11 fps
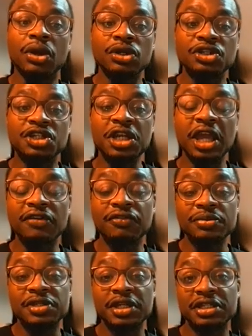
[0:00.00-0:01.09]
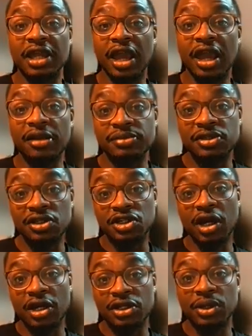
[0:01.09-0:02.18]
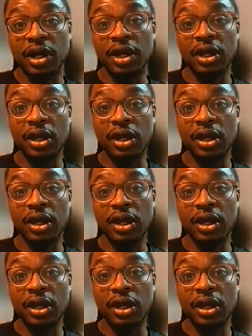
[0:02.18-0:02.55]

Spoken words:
she gave him 6 games, the judge, right?